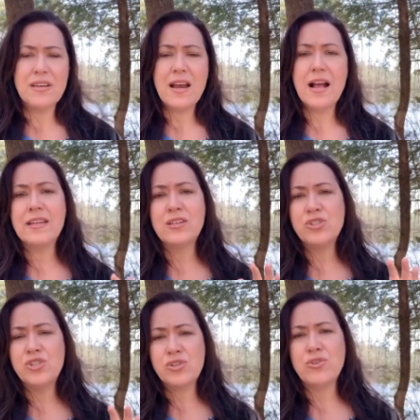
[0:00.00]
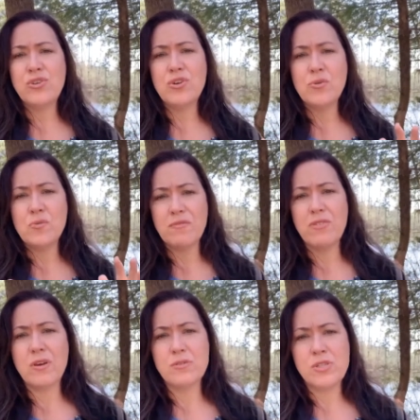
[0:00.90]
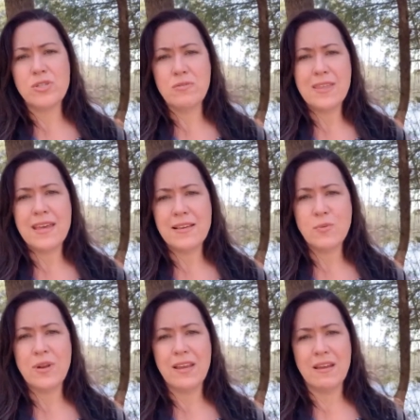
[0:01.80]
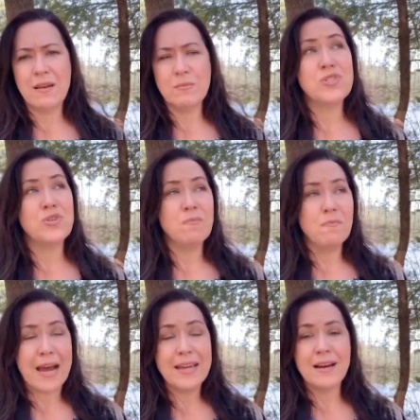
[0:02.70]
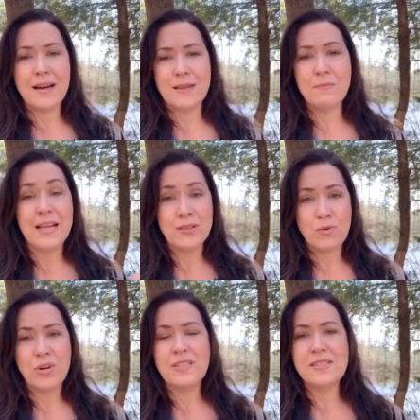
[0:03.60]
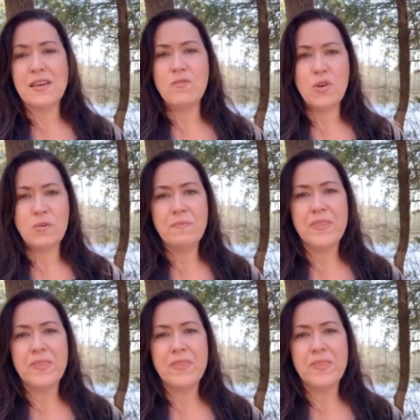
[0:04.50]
I can assure you of those two things when it comes to my God, my Lord and Savior.